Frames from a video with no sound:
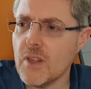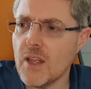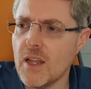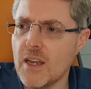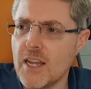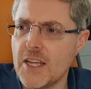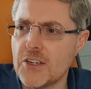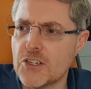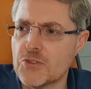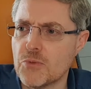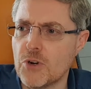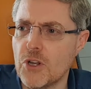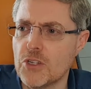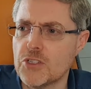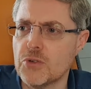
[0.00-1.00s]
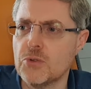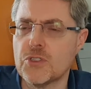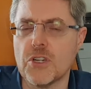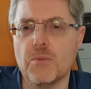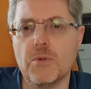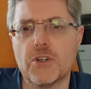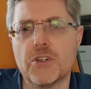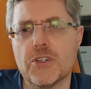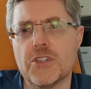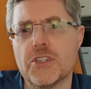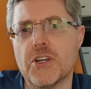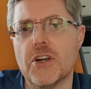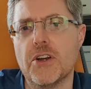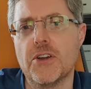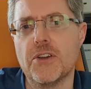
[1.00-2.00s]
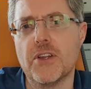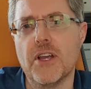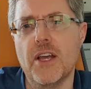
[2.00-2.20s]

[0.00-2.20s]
Lenders were also somewhat concerned,